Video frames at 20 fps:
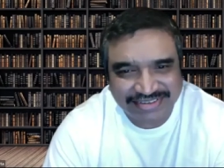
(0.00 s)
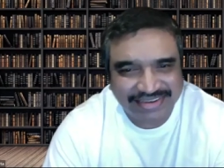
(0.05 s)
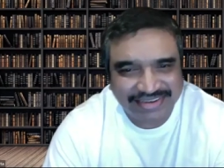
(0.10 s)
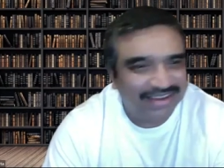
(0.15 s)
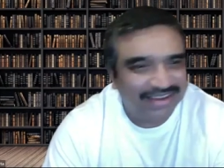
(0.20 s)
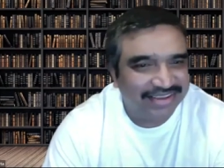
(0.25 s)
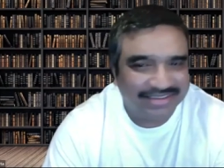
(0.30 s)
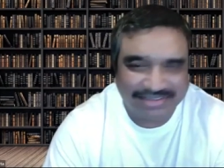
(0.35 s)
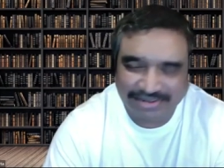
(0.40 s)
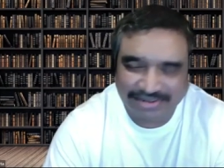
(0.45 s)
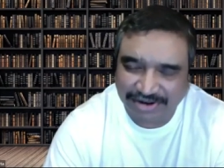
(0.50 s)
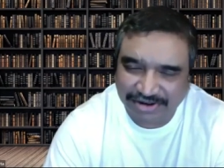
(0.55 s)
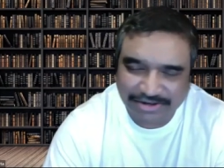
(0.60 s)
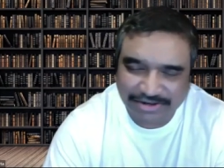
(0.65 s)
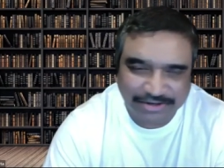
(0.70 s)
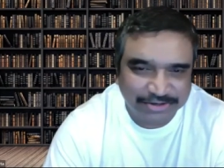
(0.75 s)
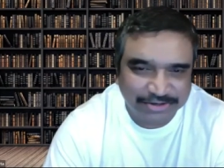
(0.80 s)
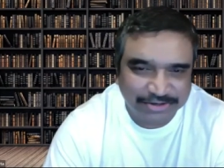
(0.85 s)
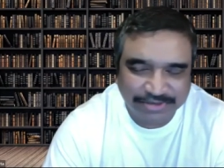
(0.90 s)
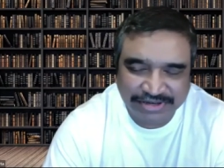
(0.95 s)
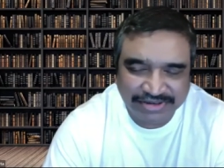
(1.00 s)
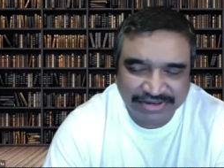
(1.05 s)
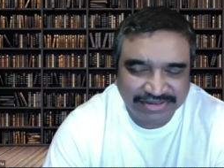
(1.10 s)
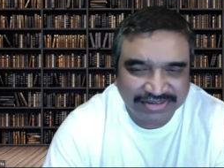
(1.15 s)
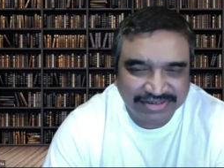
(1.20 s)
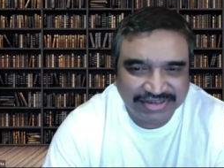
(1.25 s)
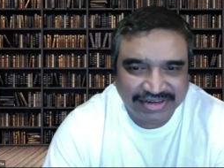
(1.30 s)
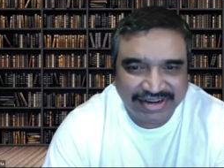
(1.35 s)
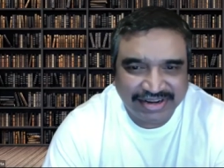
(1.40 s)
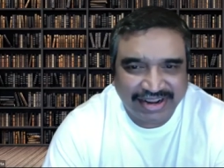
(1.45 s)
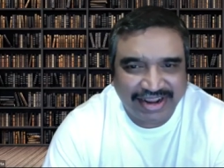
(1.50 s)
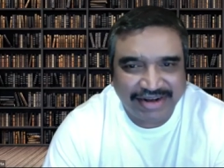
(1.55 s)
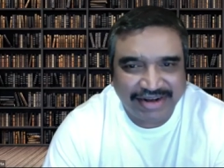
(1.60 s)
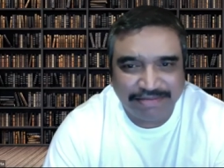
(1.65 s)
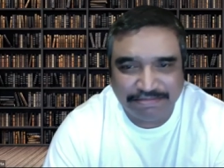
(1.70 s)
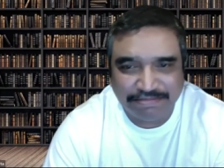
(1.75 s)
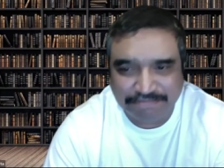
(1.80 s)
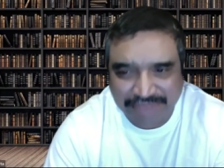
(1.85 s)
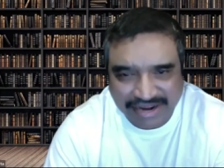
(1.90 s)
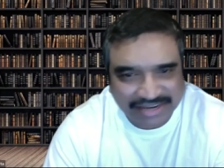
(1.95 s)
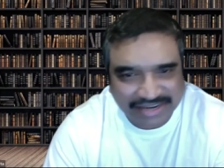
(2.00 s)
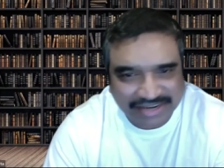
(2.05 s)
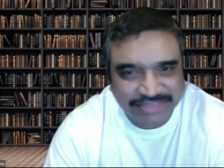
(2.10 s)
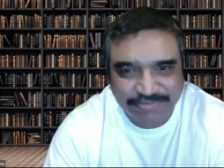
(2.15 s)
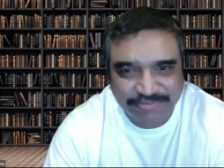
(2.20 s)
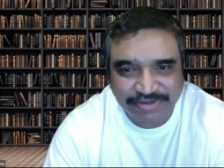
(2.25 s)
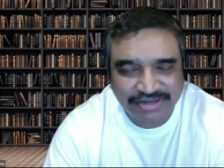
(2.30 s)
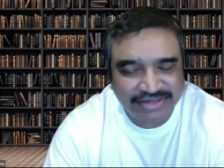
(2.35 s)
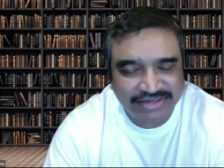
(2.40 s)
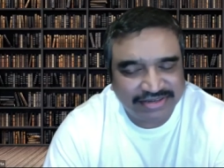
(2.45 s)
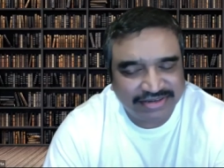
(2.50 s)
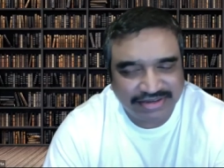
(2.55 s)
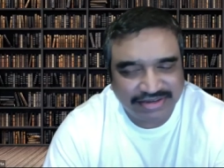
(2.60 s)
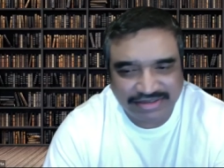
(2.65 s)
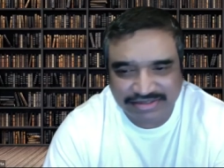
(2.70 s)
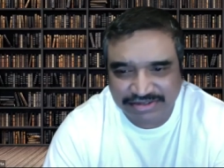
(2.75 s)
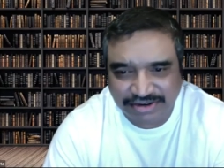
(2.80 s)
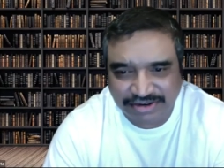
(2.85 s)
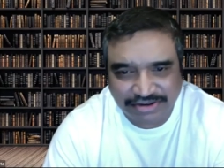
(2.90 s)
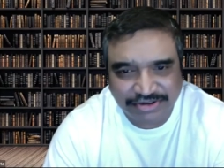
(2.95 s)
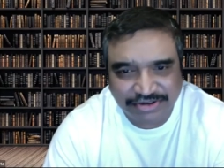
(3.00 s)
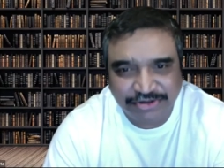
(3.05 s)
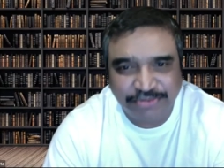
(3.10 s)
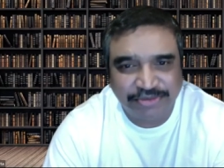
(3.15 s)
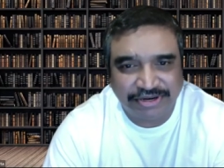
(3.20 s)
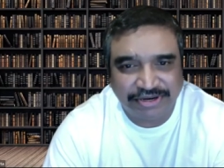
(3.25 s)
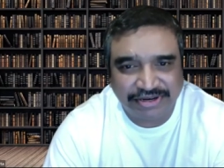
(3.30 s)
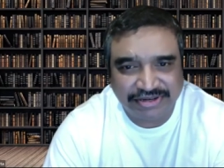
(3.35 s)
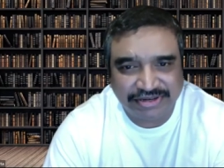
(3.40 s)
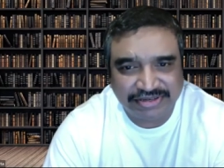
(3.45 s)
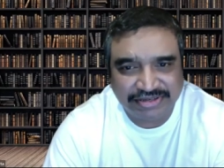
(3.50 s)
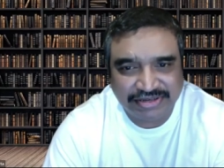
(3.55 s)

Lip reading: is not human, and management is not human.